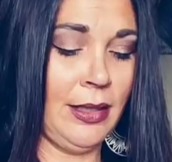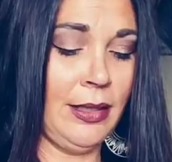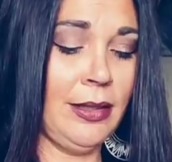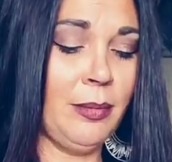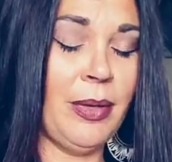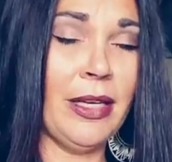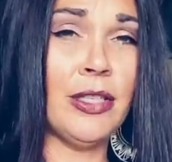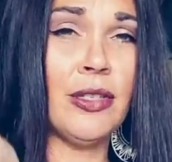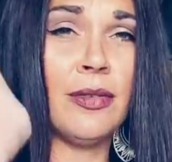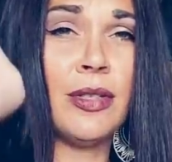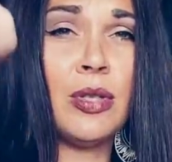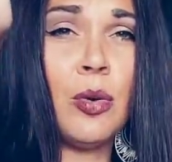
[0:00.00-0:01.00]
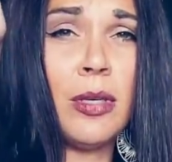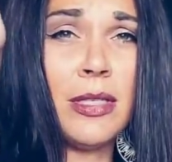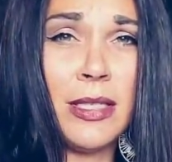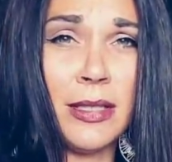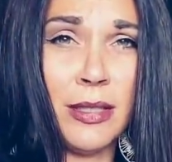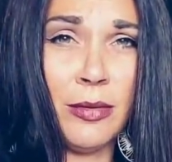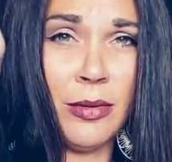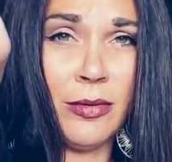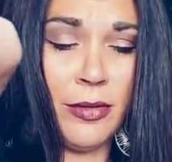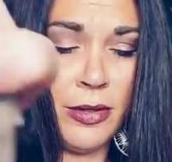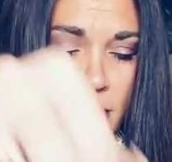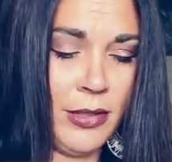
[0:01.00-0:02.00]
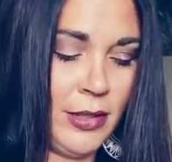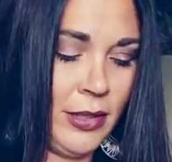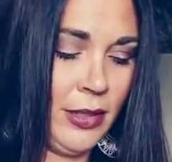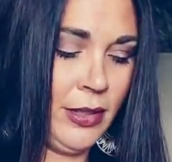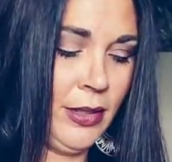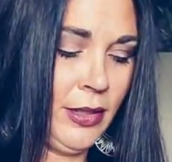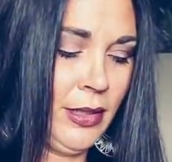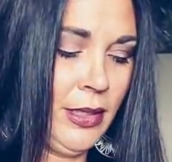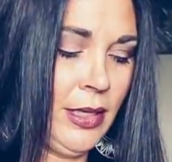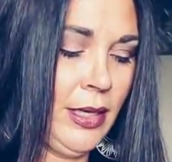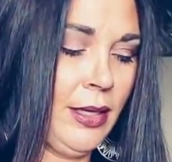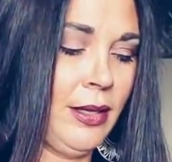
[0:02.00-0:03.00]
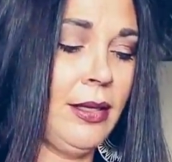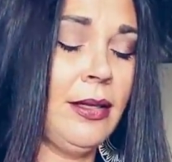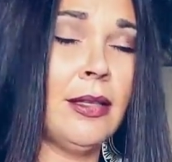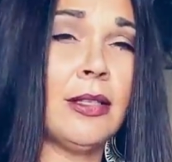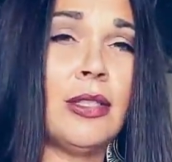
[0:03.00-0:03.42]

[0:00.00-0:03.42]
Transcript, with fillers: then the Page of Swords in the reverse, then